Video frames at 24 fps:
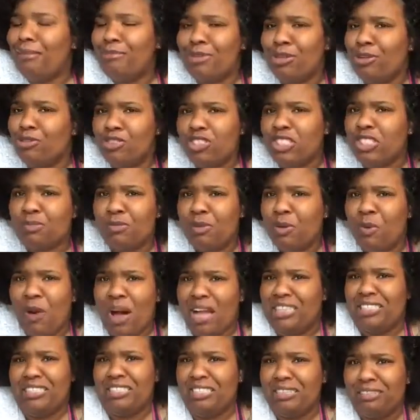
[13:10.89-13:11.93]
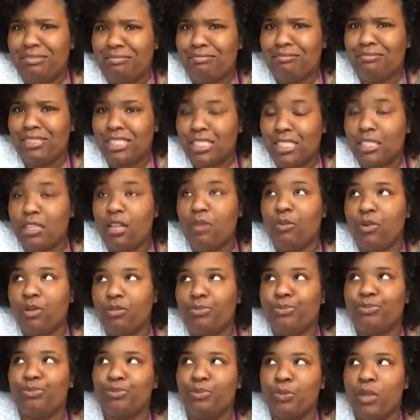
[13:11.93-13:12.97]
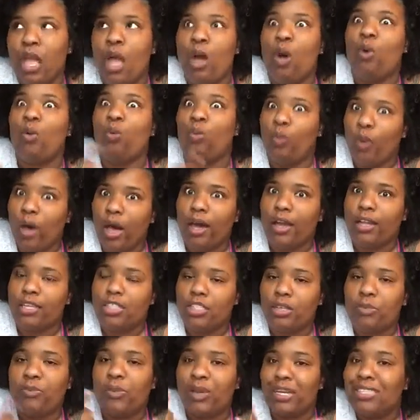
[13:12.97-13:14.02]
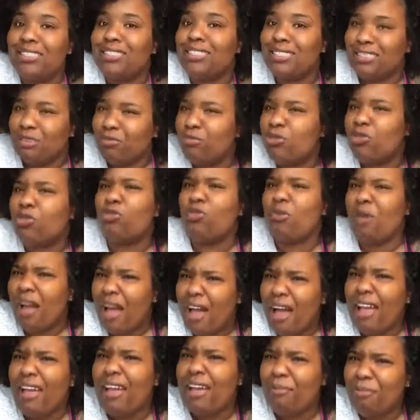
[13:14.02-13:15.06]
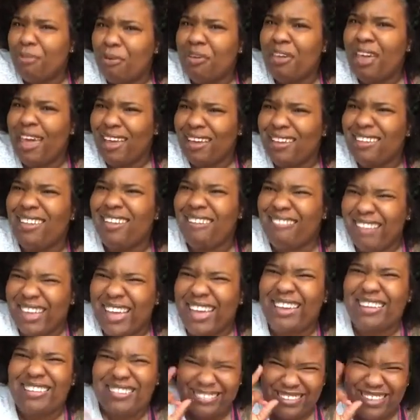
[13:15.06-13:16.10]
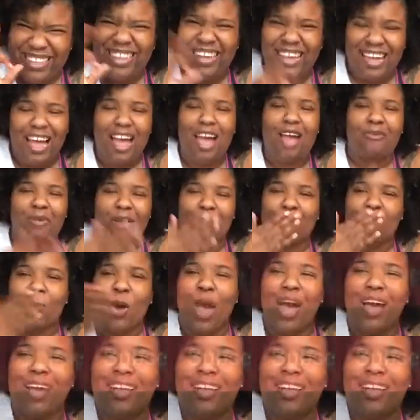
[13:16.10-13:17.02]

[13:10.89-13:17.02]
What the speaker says: Don't just be watching. Well, watch, but subscribe. Okay? Okay. All right.